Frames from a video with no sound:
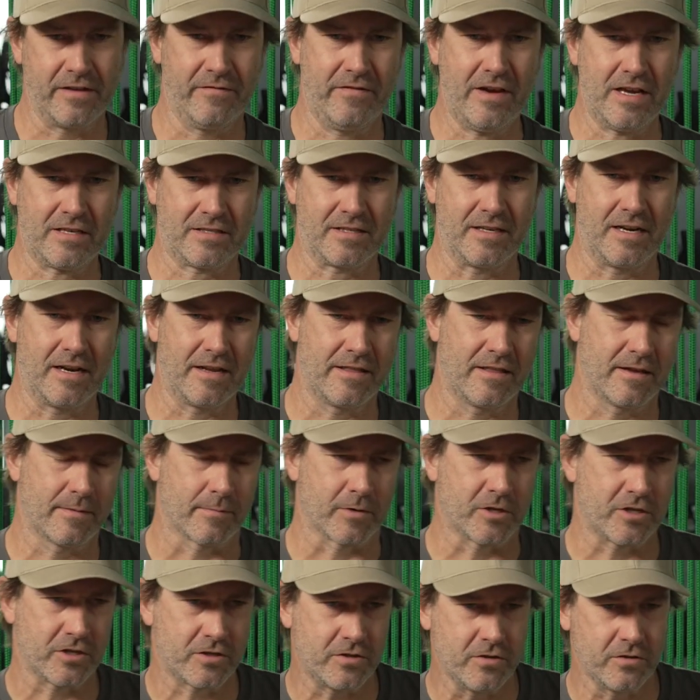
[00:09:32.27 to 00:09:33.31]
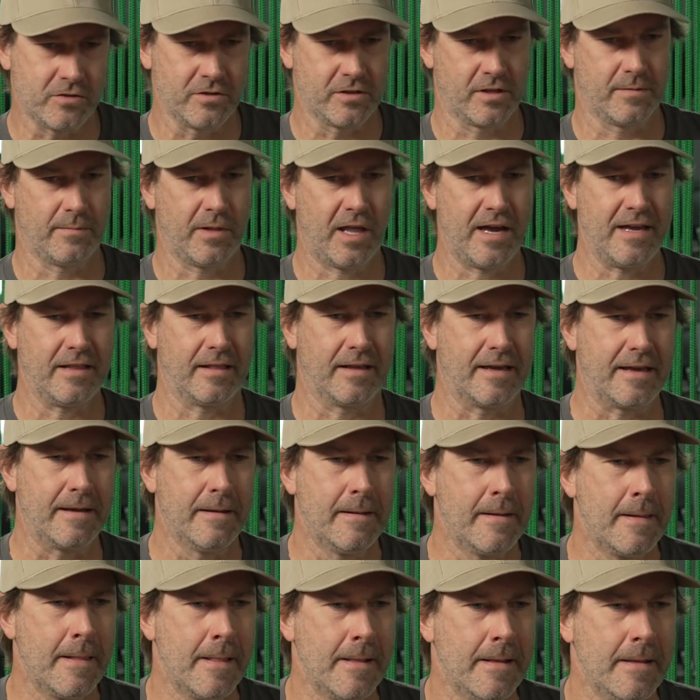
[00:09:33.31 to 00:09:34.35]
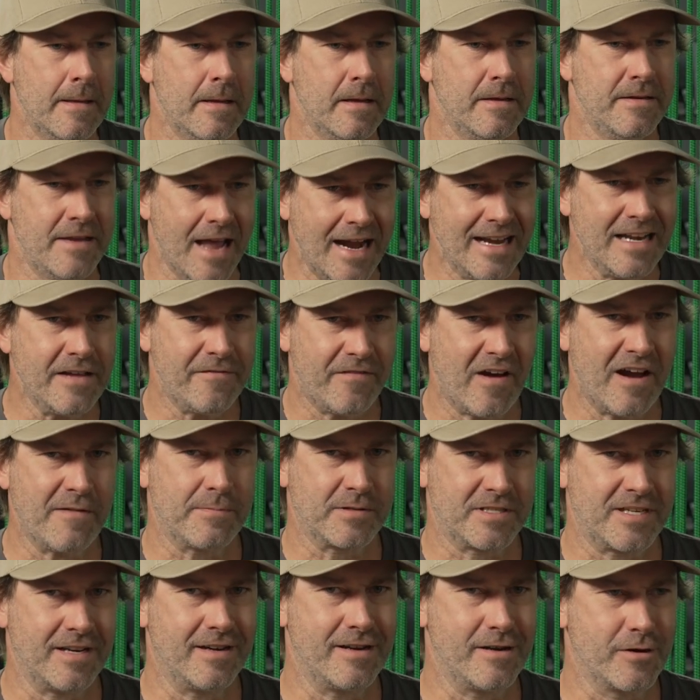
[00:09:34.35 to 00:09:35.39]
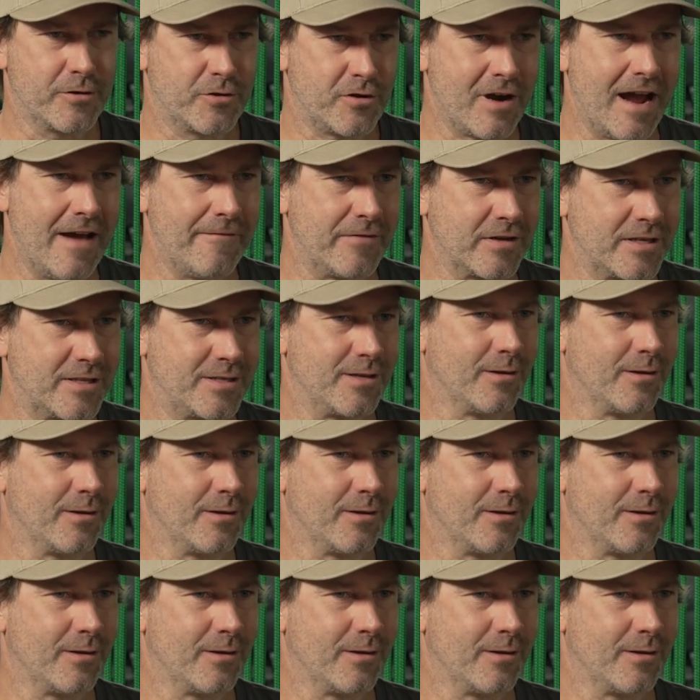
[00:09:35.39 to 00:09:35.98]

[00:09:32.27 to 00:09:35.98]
invested in them or just using them lightly, 95% of your traffic is